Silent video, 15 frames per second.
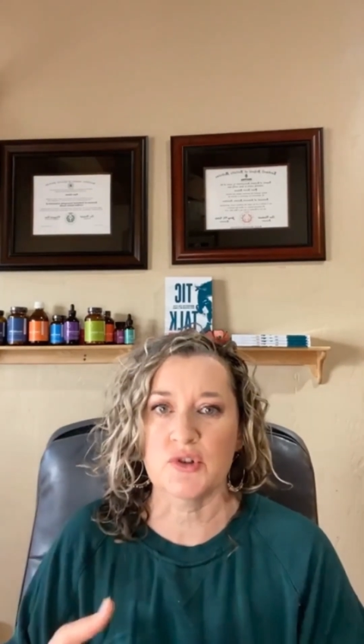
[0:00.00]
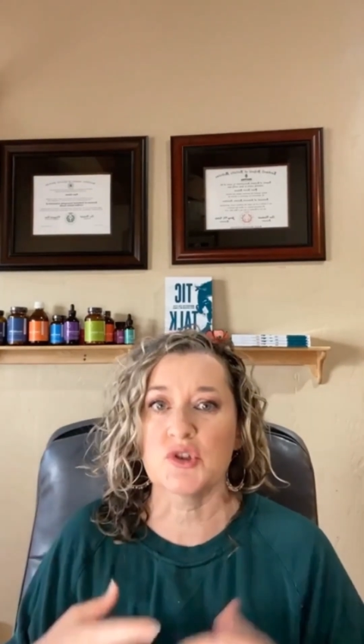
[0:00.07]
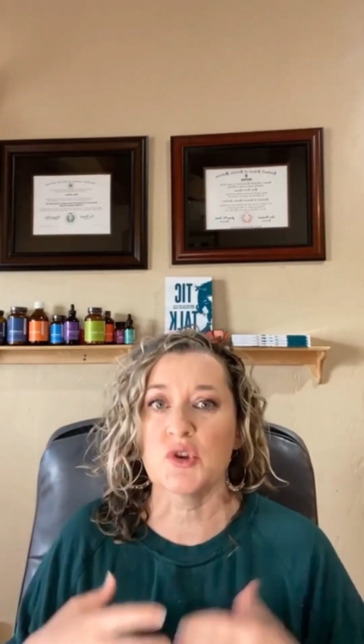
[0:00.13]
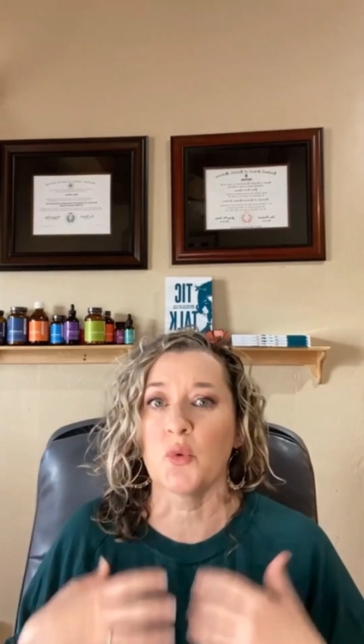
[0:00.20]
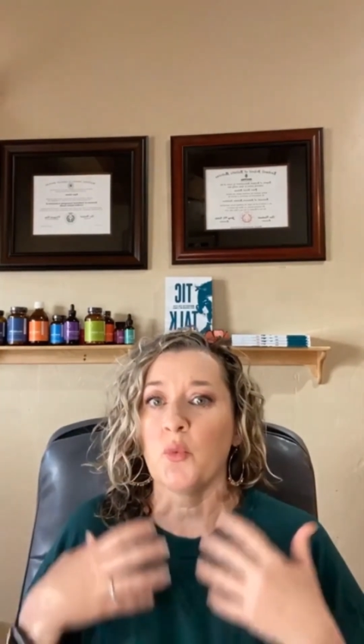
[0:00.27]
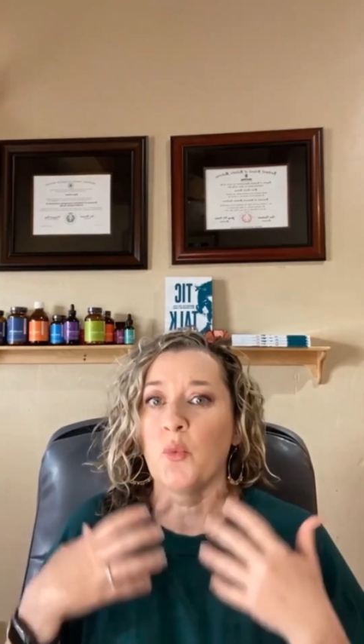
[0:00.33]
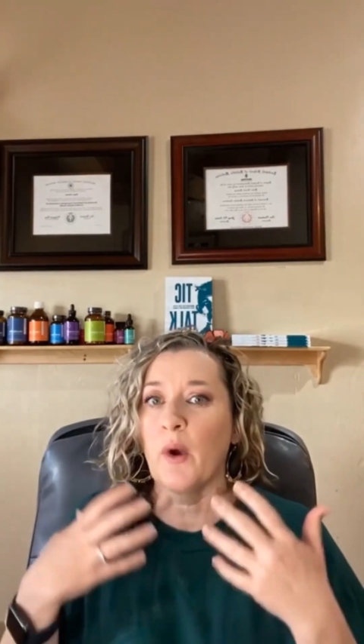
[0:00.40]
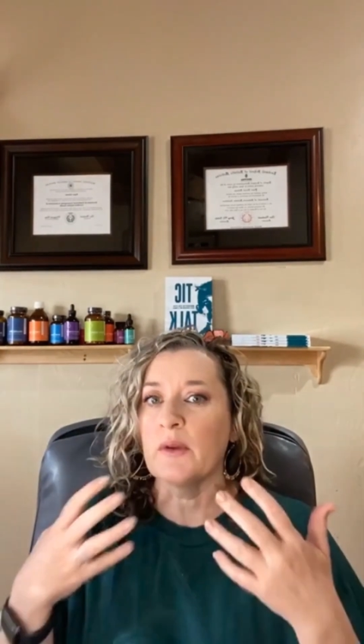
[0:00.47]

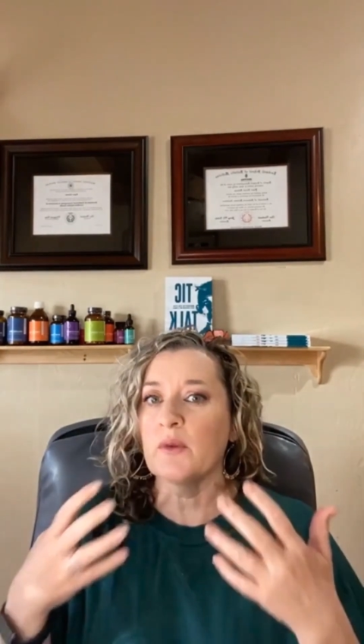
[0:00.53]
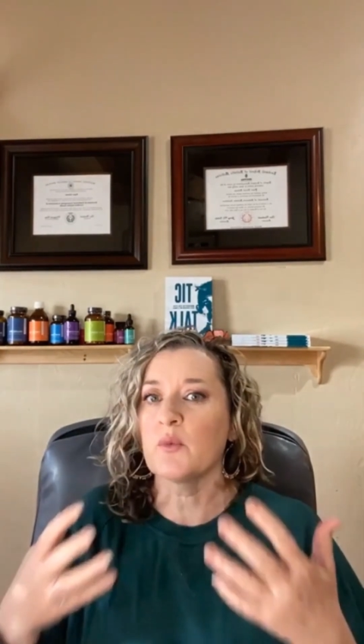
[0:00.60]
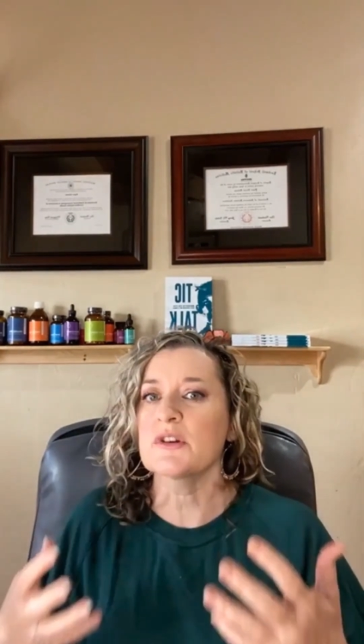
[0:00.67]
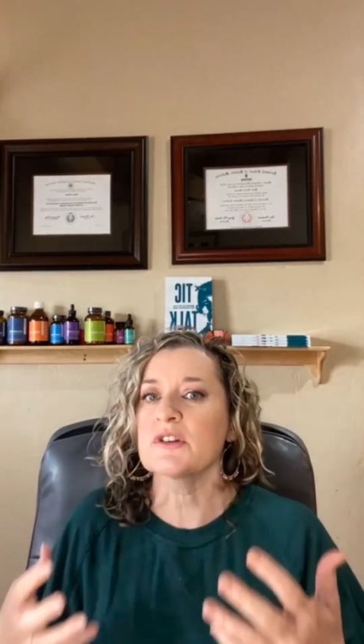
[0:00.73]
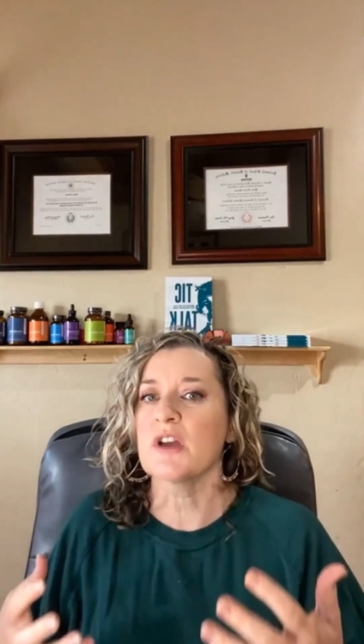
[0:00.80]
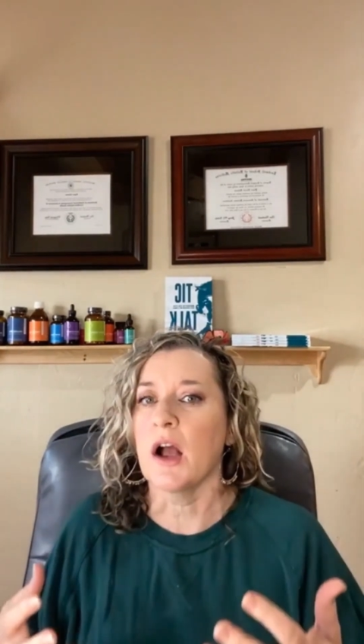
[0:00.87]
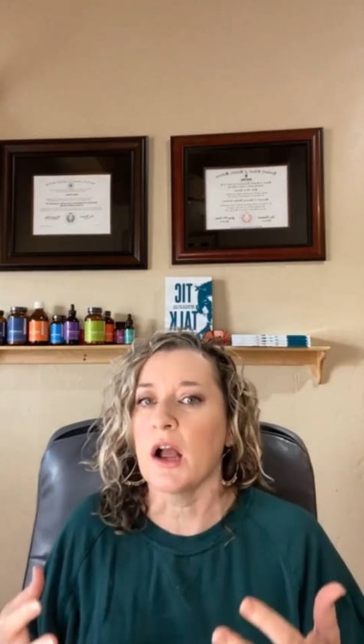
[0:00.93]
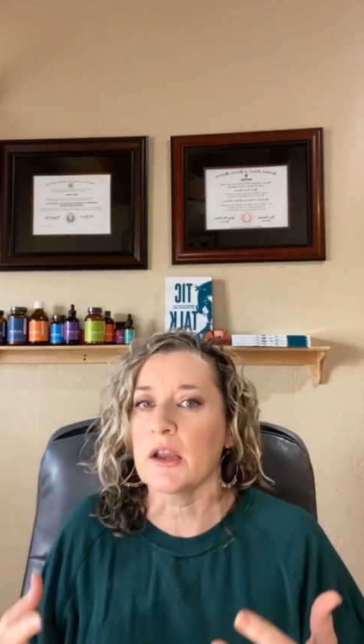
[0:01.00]
So when
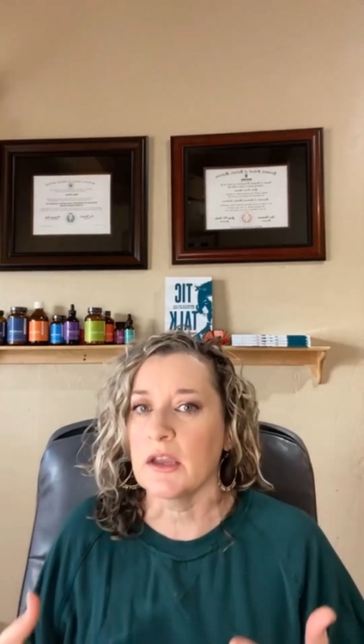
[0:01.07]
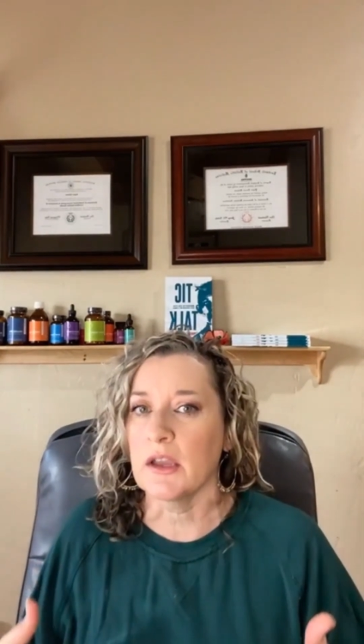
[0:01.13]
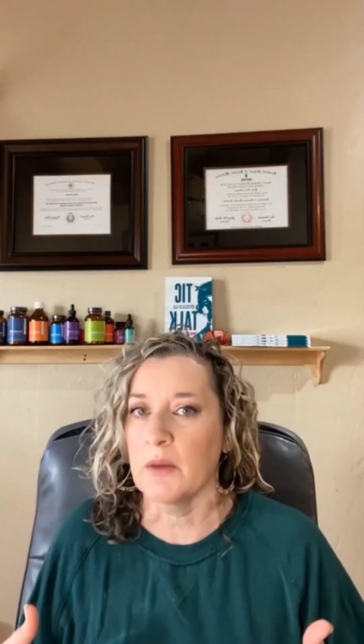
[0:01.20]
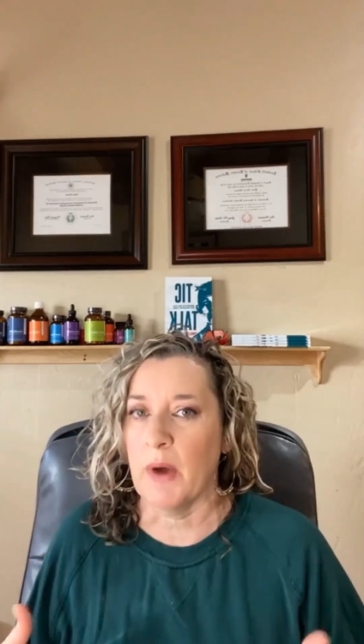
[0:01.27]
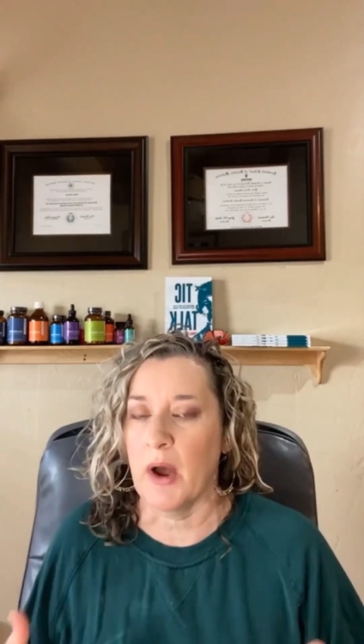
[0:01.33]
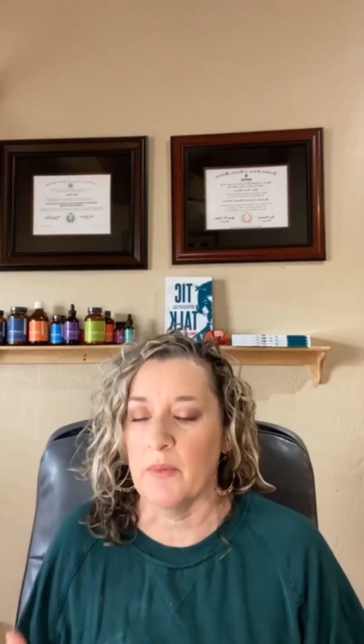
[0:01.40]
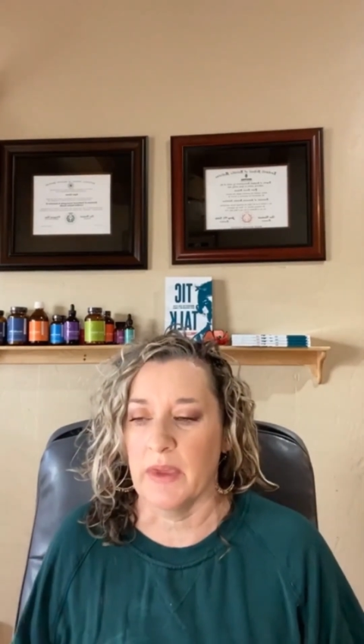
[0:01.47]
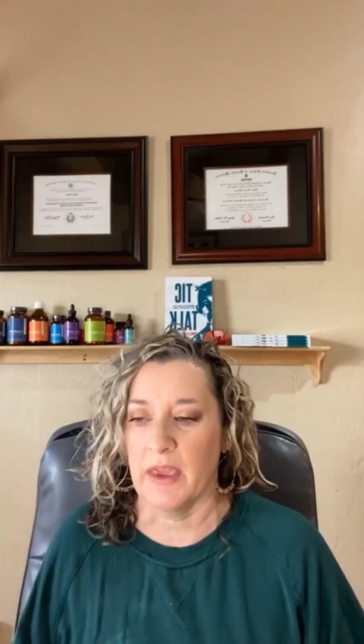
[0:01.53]
we're talking about